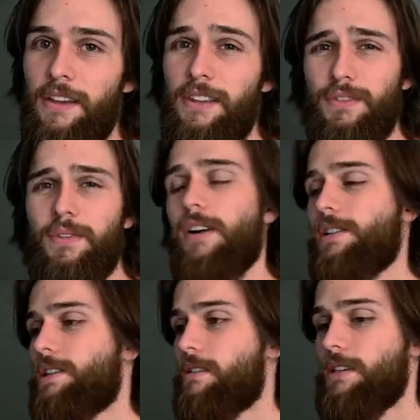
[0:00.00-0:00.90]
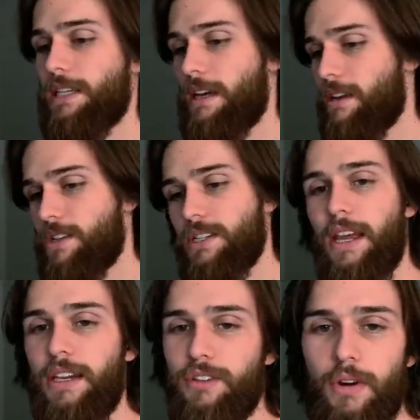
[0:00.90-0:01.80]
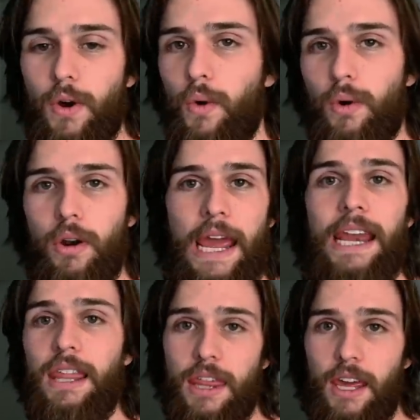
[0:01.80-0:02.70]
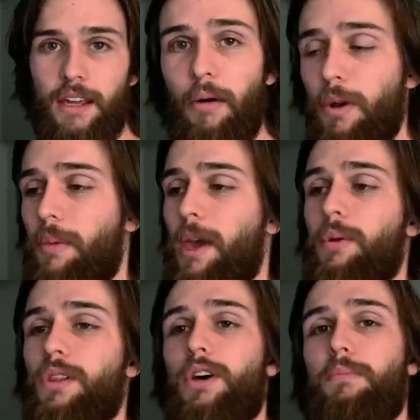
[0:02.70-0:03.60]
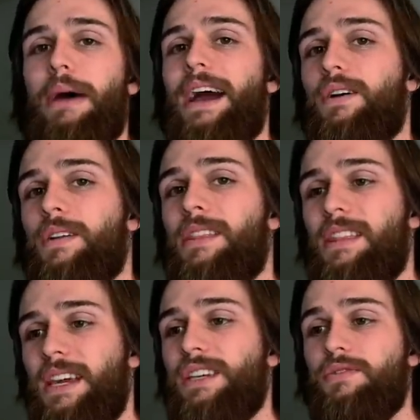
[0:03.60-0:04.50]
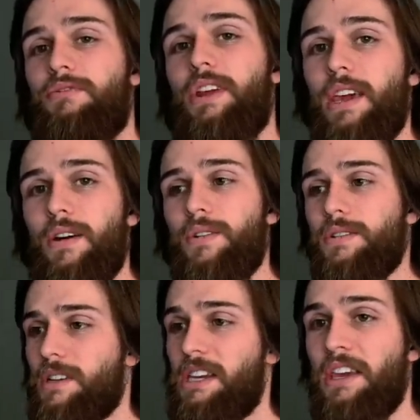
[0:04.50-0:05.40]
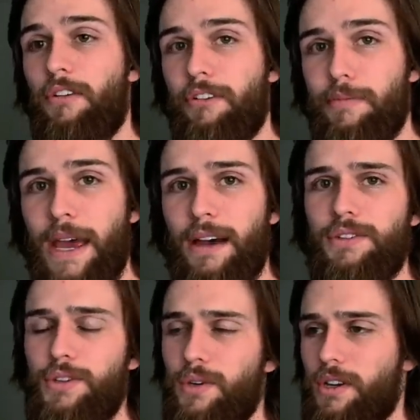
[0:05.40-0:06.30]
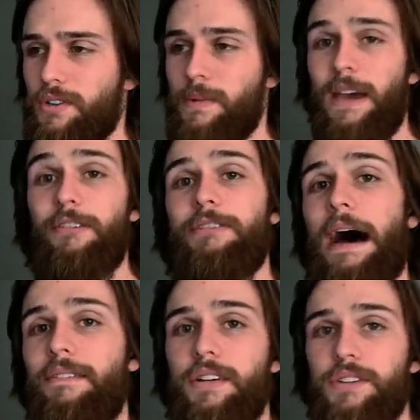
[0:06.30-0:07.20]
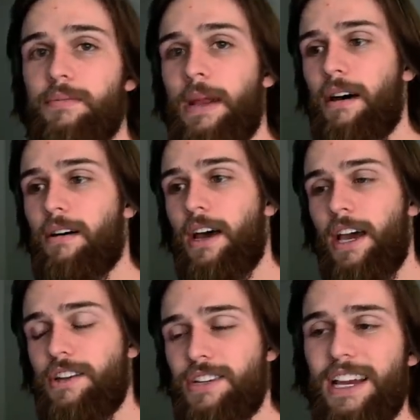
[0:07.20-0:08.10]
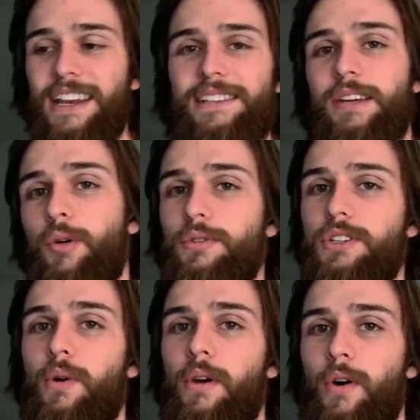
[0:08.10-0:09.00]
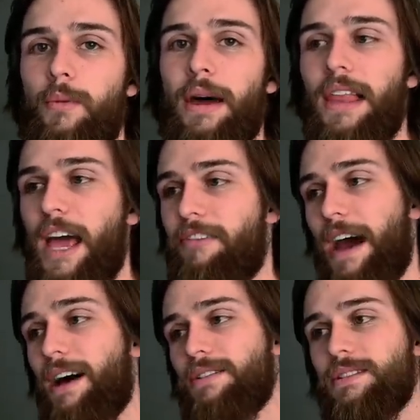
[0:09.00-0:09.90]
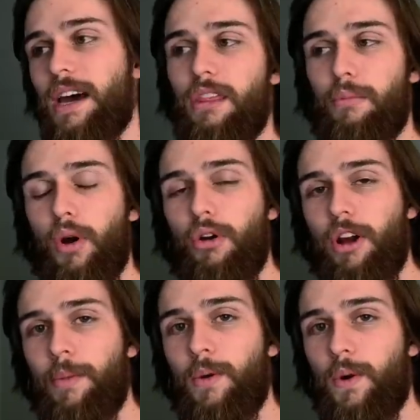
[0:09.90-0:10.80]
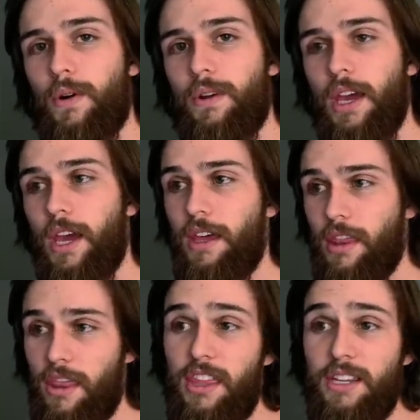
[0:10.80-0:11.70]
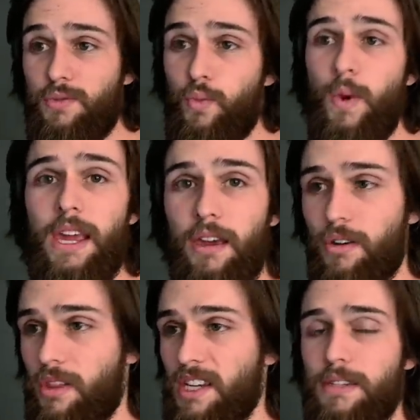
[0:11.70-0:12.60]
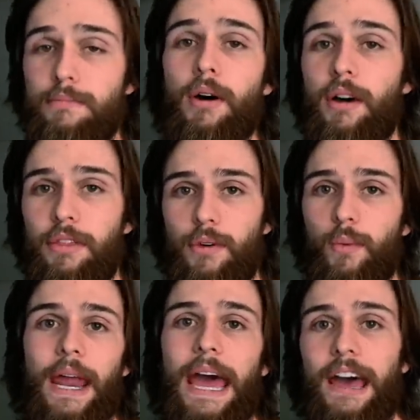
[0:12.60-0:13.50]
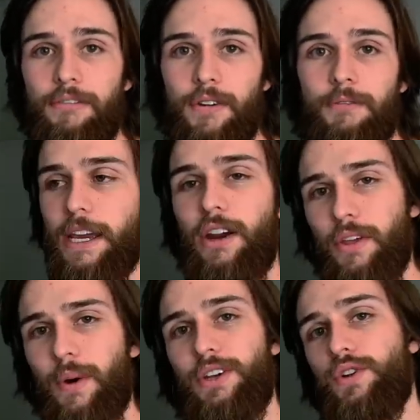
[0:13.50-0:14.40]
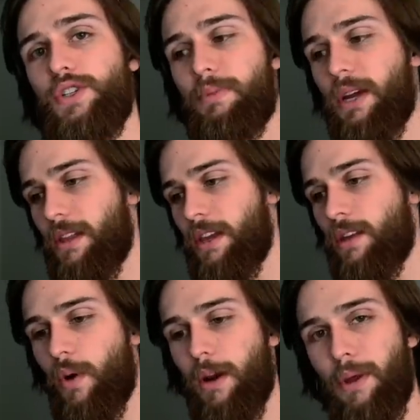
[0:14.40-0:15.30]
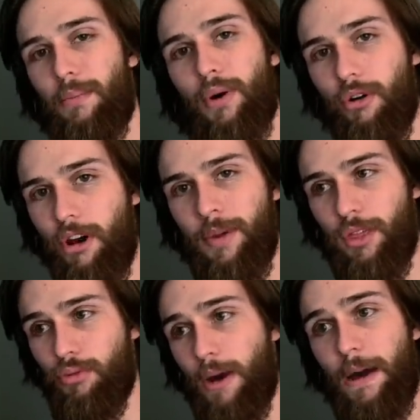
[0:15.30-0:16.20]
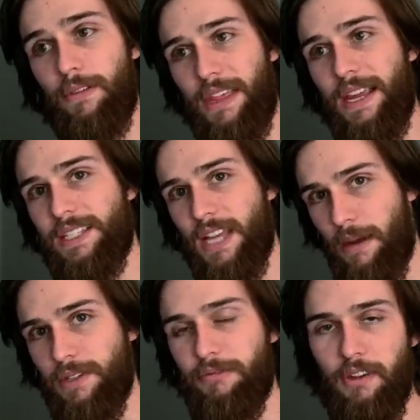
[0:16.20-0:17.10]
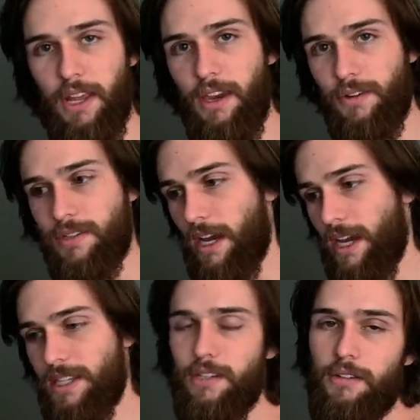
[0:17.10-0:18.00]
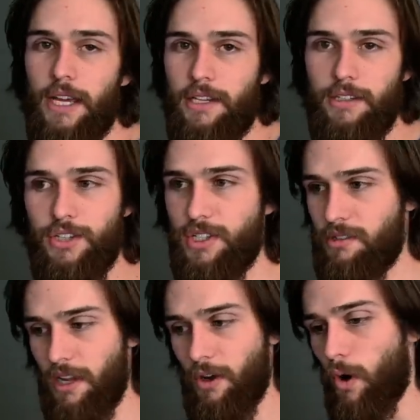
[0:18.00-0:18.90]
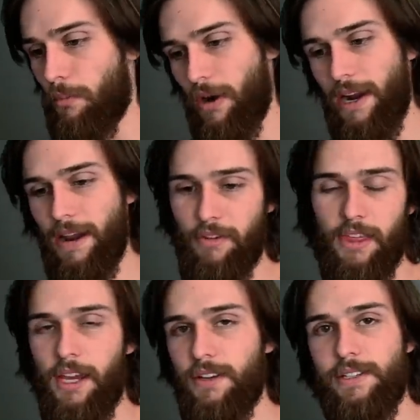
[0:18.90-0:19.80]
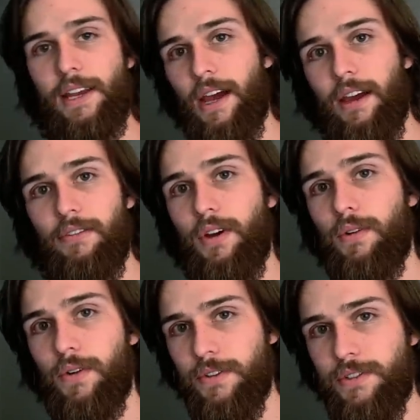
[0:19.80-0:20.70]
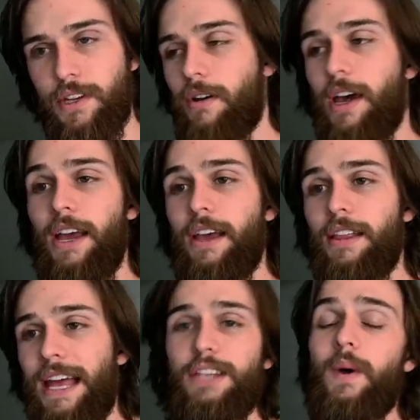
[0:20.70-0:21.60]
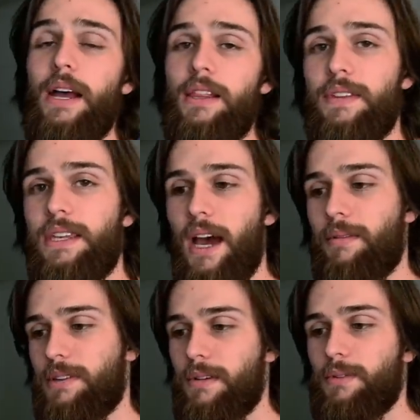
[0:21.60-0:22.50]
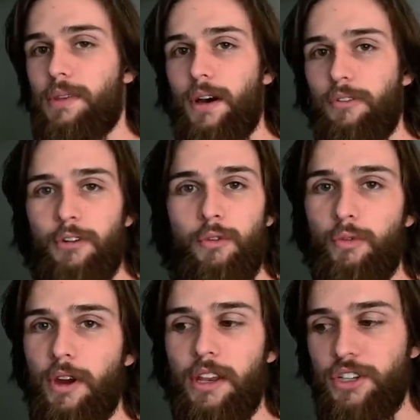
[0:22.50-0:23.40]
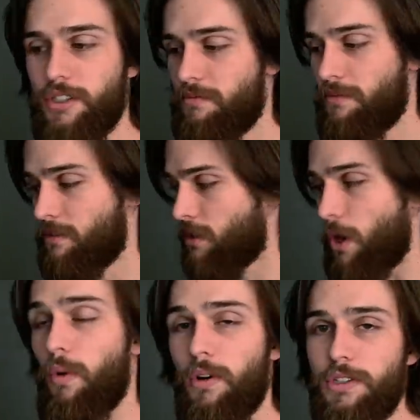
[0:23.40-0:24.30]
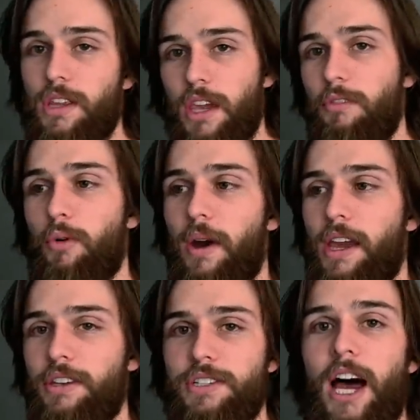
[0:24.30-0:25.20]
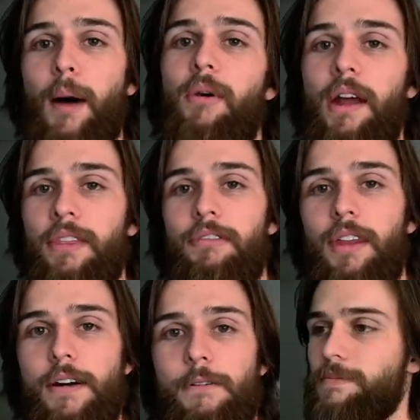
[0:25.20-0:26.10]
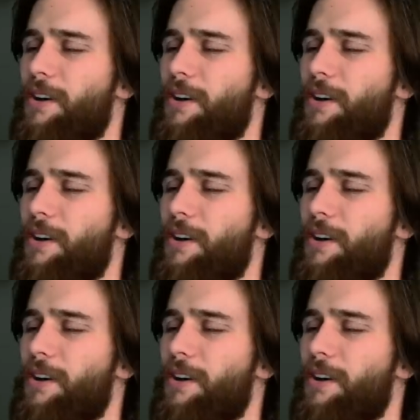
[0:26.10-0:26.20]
this vlog series, I just like to record anything. I want to be able to look back on these videos a year from now, 2 years from now, 5 years from now, and just kind of see what was going on in my life outside of the programming world this week or this month or what have you. And although I do sprinkle in quite a bit of programming throughout these types of videos, I still like to just incorporate everything else that I have going on. So that's why I leave the timestamps below. Feel free to just go on to the giveaway and just hop around the video.